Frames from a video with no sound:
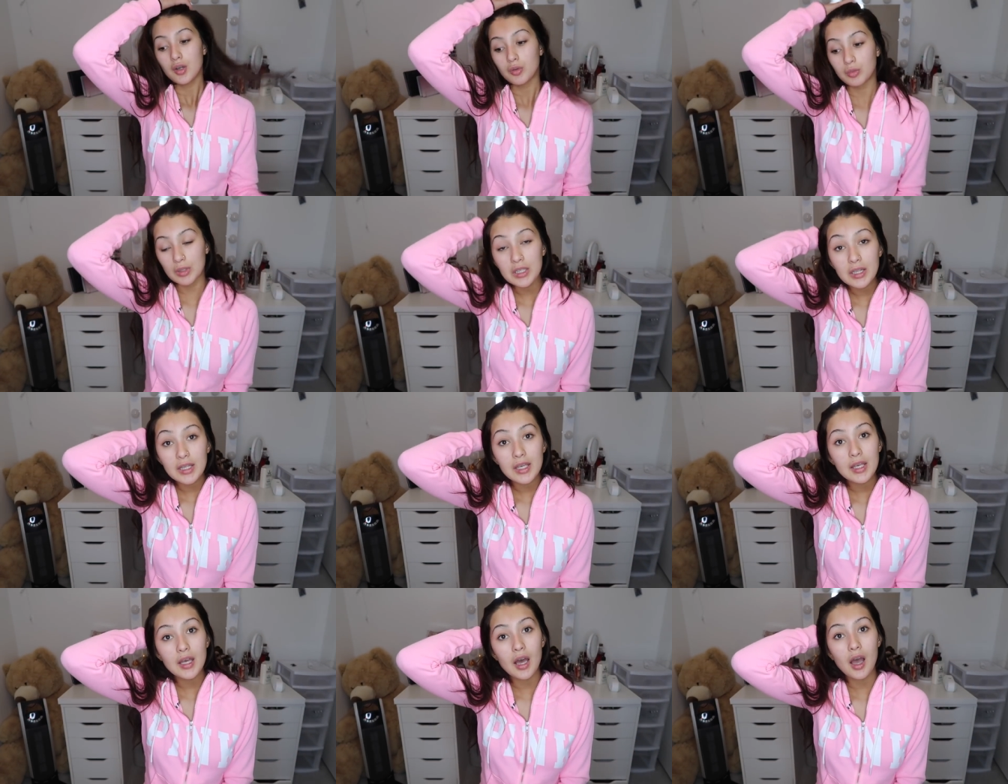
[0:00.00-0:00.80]

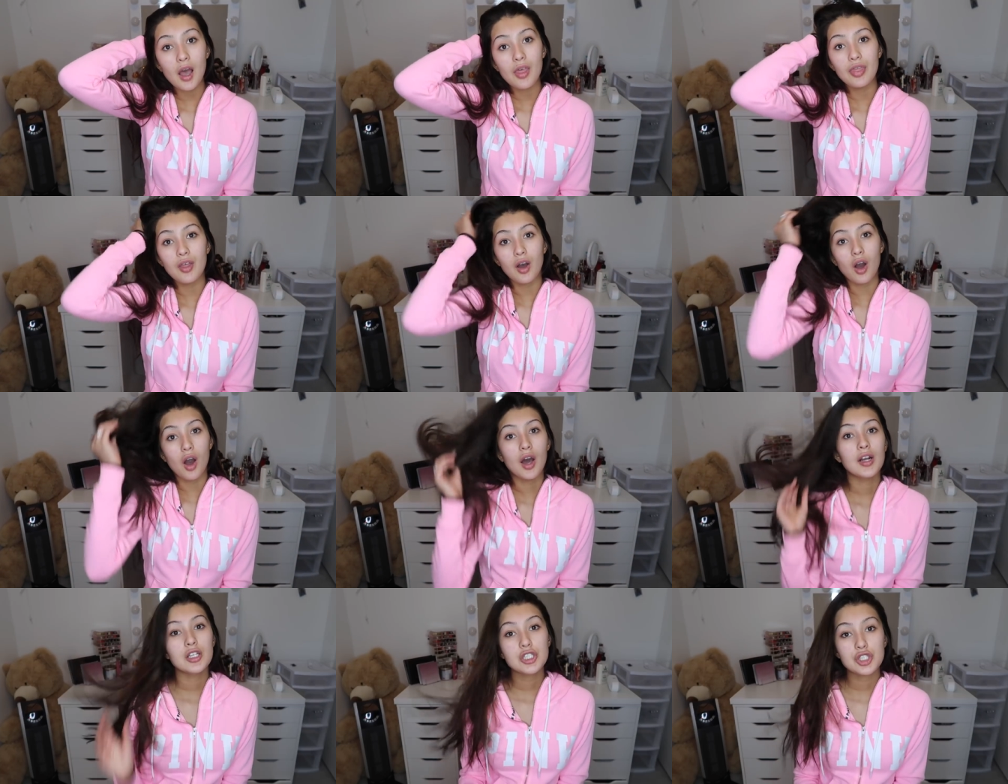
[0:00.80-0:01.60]
Really, the
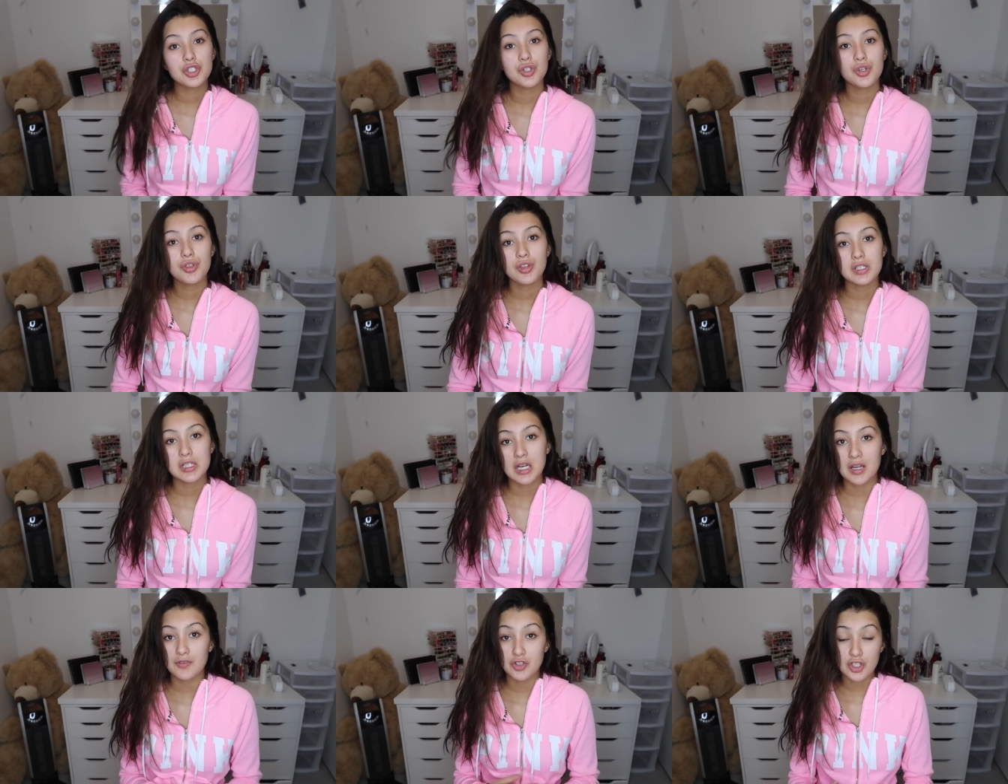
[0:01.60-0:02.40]
honest truth is
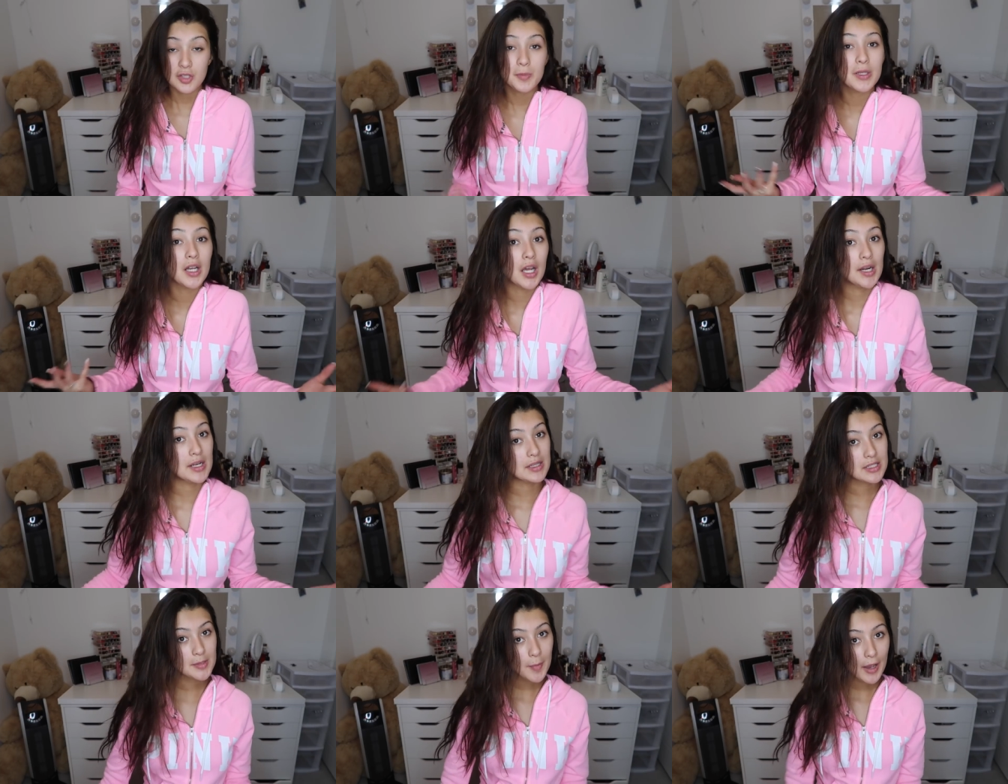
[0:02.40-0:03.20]
that I've just been
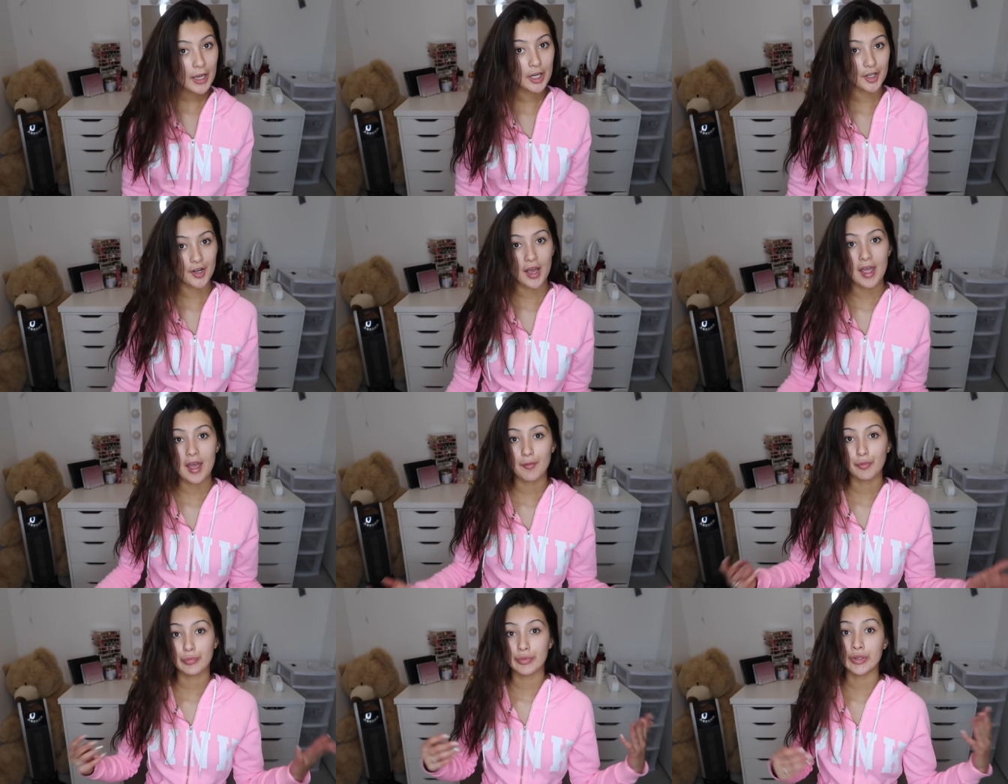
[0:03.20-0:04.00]
uninspired. I
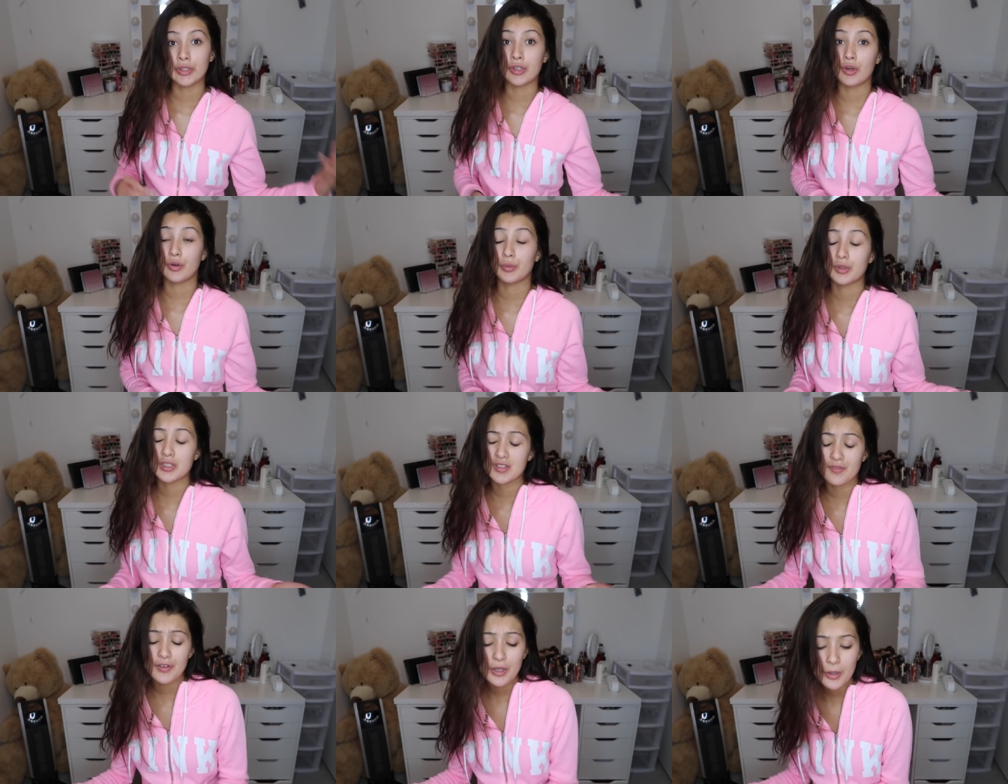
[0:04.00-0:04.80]
haven't really known what
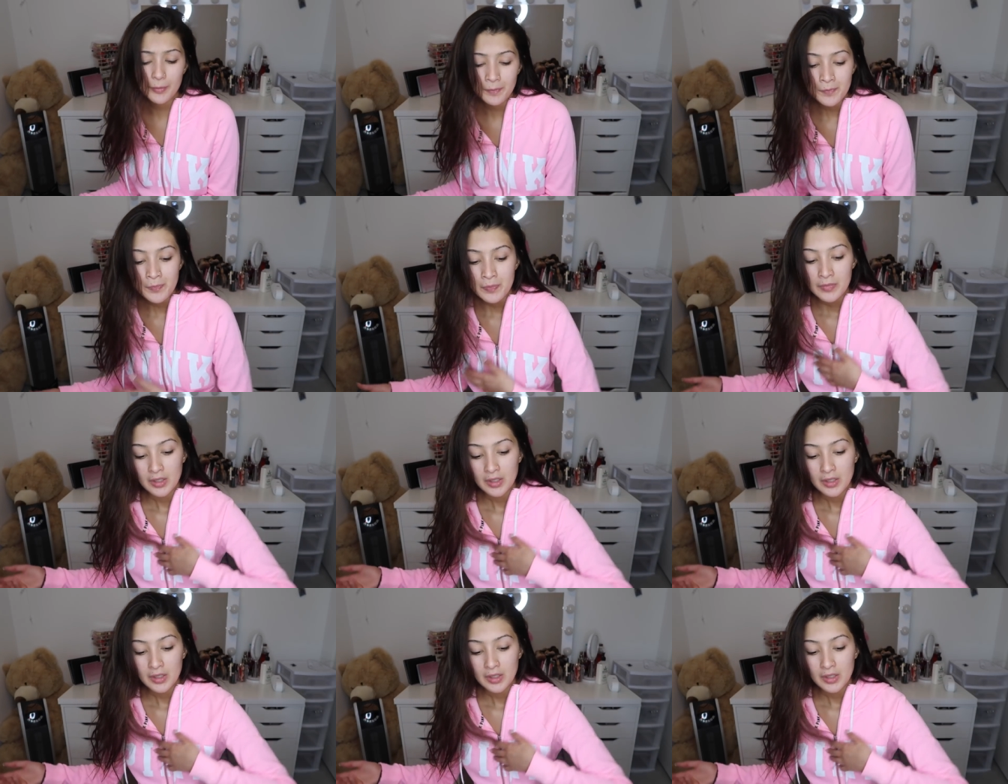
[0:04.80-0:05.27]
to film.